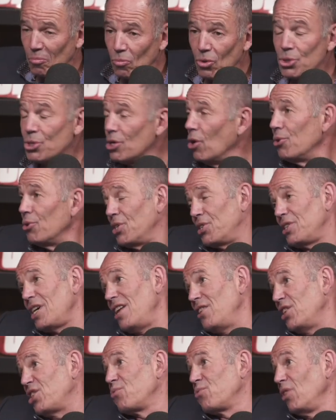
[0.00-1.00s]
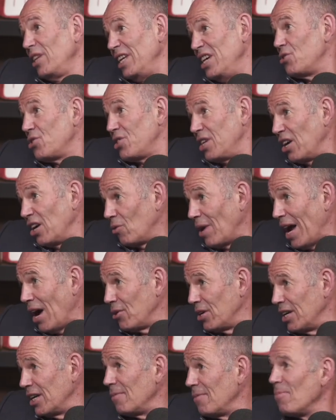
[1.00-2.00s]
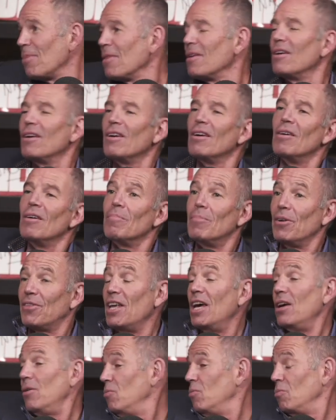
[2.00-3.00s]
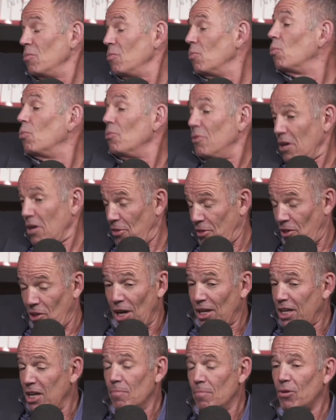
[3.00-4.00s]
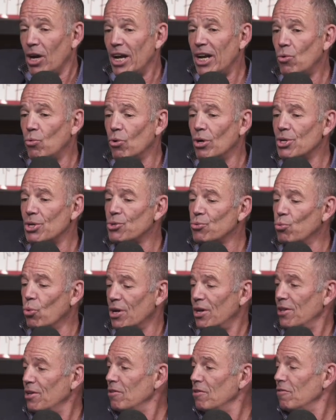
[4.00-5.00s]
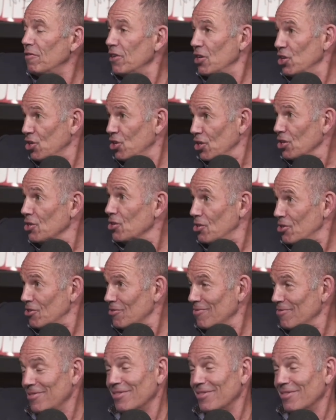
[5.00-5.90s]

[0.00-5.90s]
So it was just kind of this really interesting grounding. Yeah. But then the other lucky break was one of the divisions,